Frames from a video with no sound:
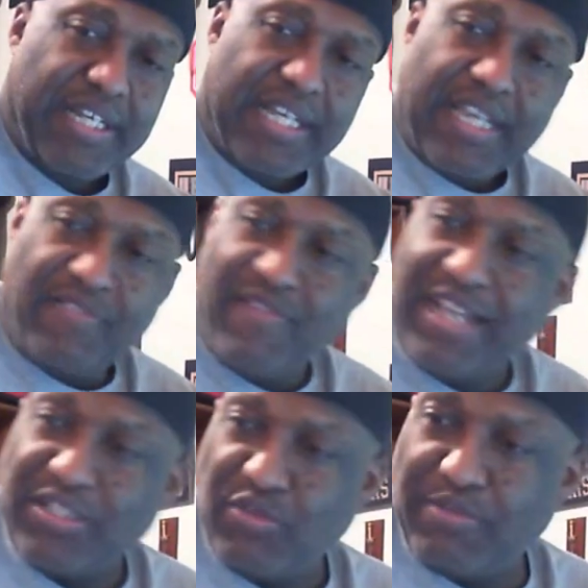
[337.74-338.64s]
if you've had
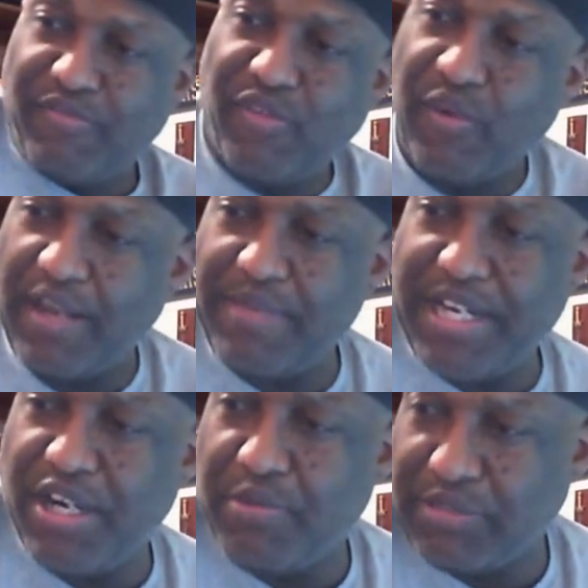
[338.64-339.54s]
this one before, let me
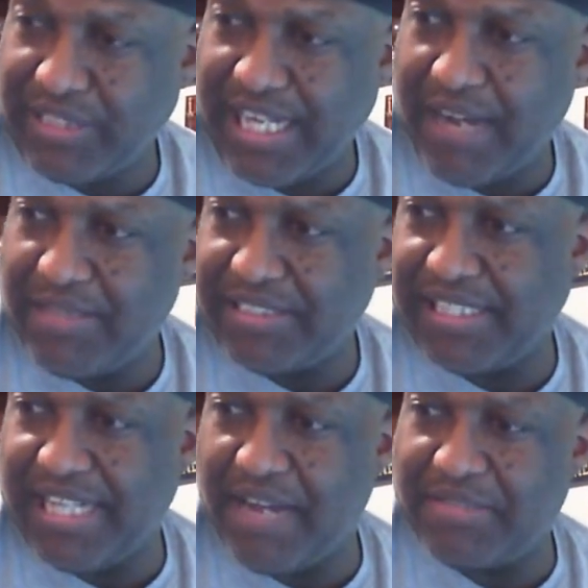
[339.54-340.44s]
know. Put some comments in the
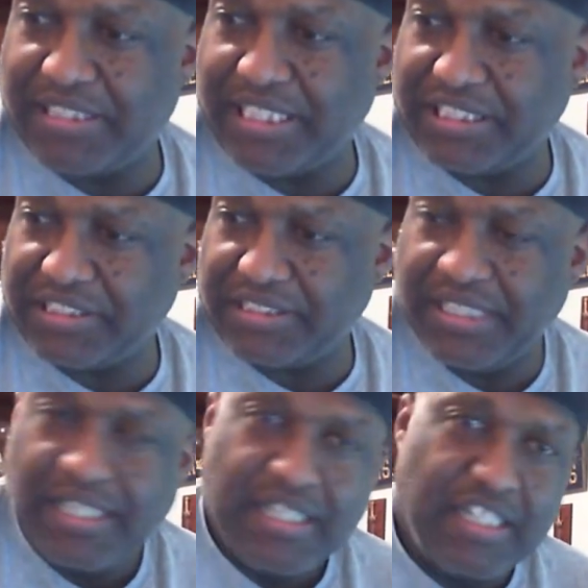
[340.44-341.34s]
comment section.
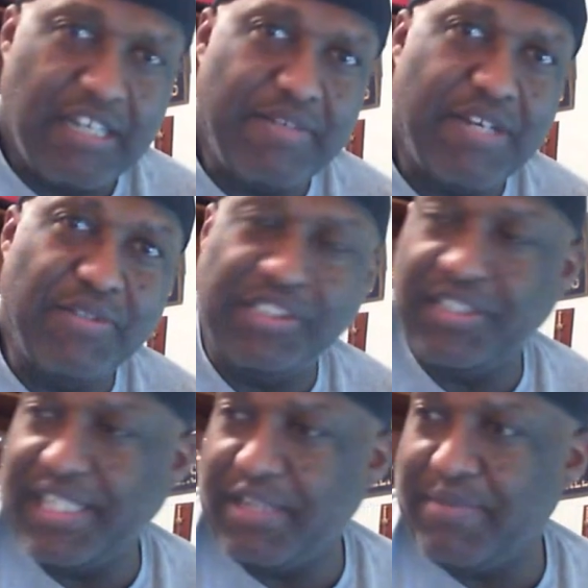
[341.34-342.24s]
Let me know what you
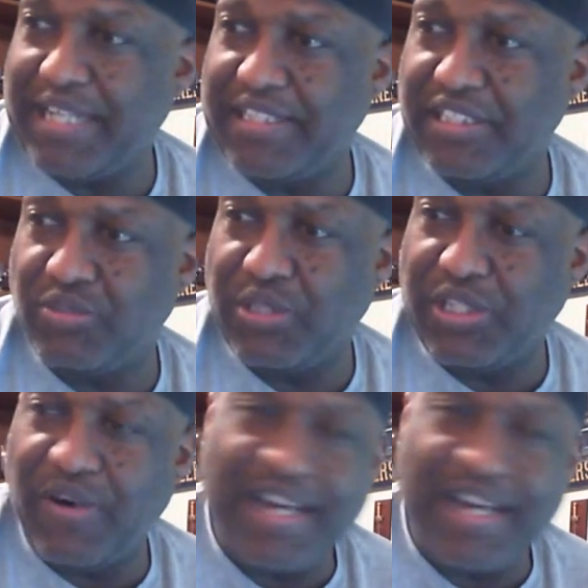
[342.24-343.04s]
think about this one or any